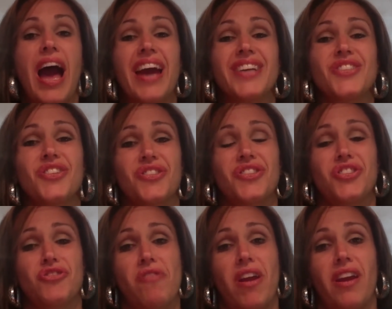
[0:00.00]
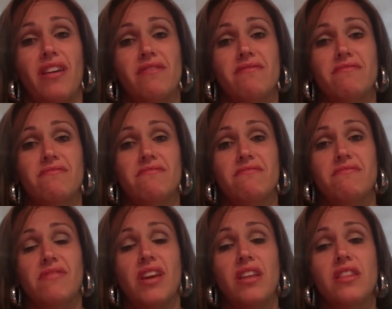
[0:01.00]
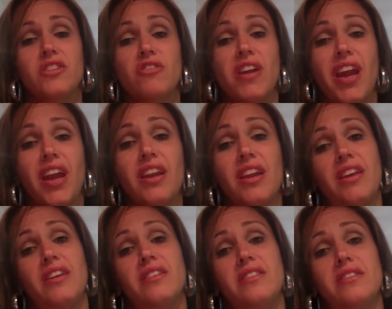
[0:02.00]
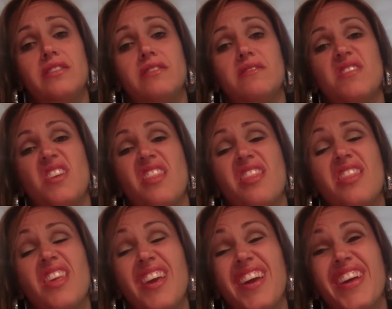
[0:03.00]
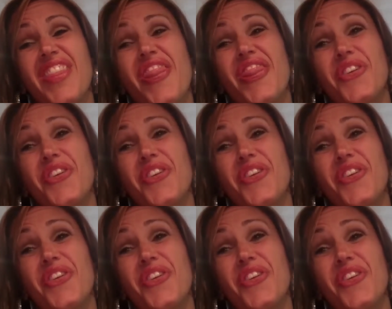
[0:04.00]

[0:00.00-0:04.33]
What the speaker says: I took the train. And the train is, I think,